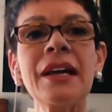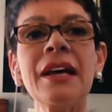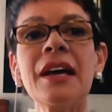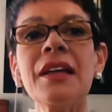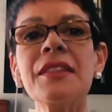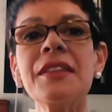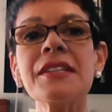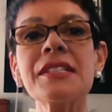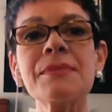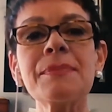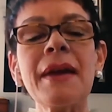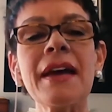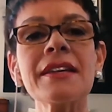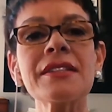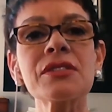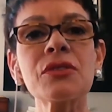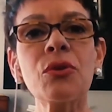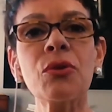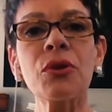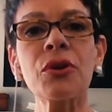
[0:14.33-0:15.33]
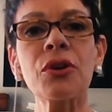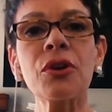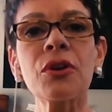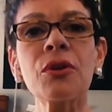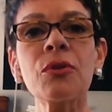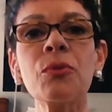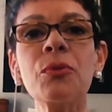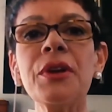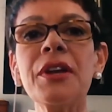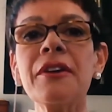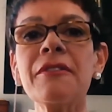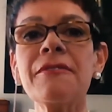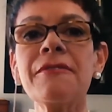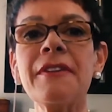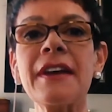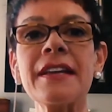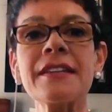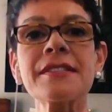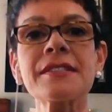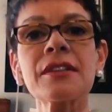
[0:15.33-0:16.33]
This past quarter, we have
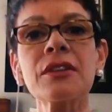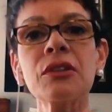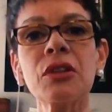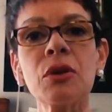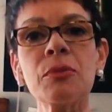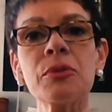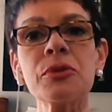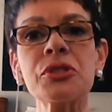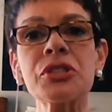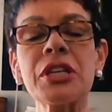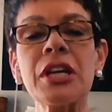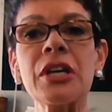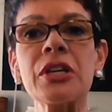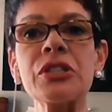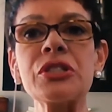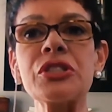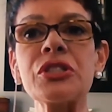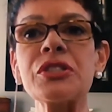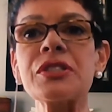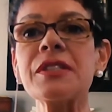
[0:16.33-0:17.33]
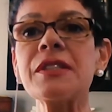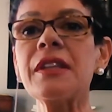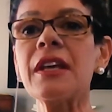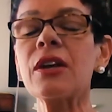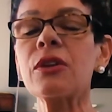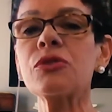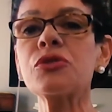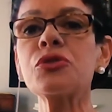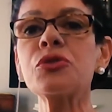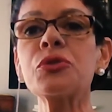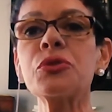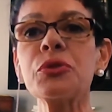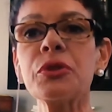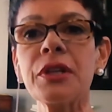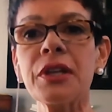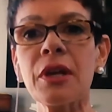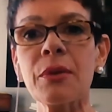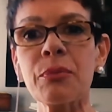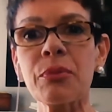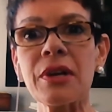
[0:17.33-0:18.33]
faced global challenges that are truly
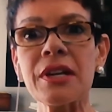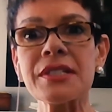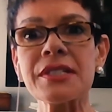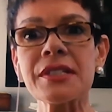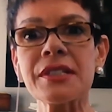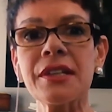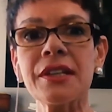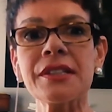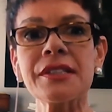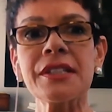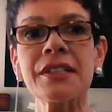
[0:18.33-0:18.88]
unprecedented.